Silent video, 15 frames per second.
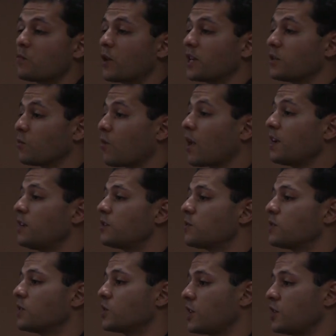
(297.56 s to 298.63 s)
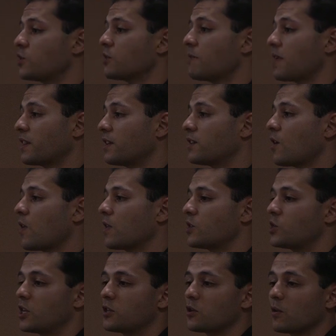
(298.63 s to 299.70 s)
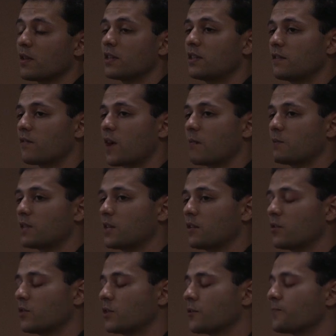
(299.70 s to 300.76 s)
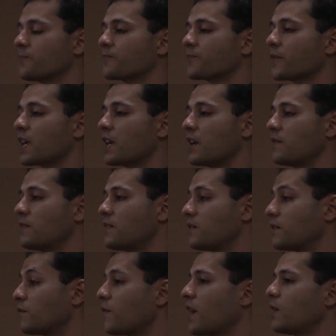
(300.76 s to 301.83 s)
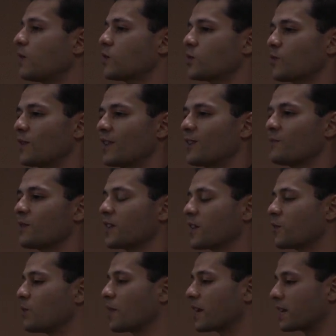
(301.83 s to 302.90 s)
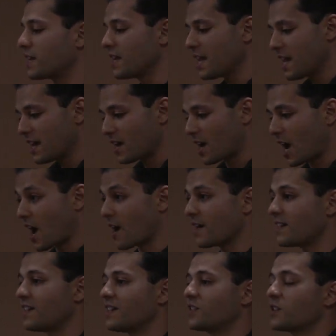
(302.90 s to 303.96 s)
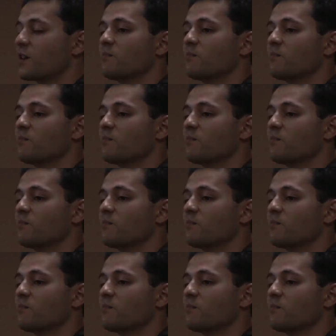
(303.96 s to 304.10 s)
what you want to do is change your methodology and don't let the environment say no to you. And the final story, and I'll make it quick, is